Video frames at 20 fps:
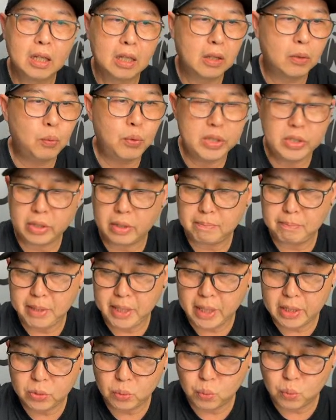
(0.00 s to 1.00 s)
Wizard
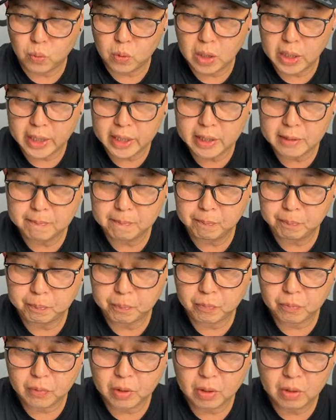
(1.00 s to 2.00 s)
BS1,
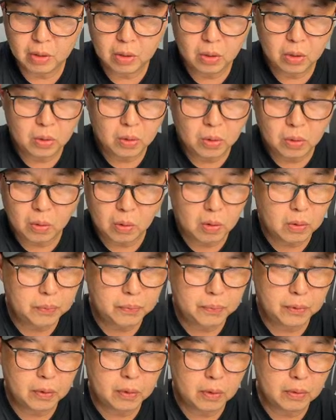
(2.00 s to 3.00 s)
or
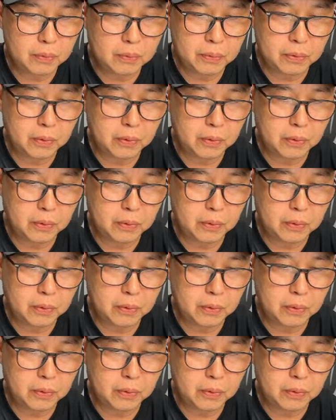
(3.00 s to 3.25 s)
for